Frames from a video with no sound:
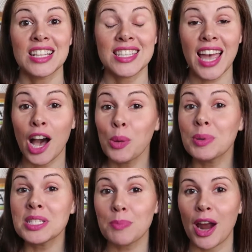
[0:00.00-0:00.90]
To help
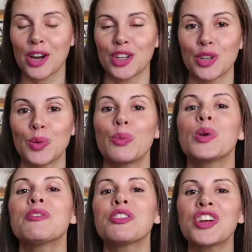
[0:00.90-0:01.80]
inspire you,
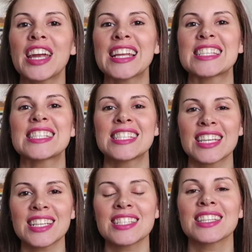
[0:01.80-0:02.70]
we've created
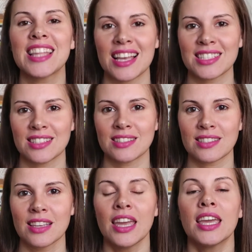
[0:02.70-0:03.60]
6 lessons,
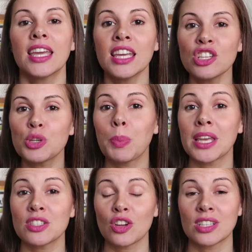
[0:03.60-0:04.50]
each
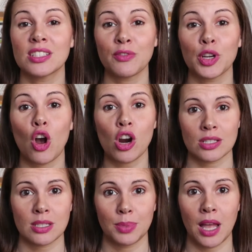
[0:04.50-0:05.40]
based on a different
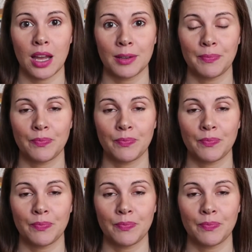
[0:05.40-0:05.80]
art supply: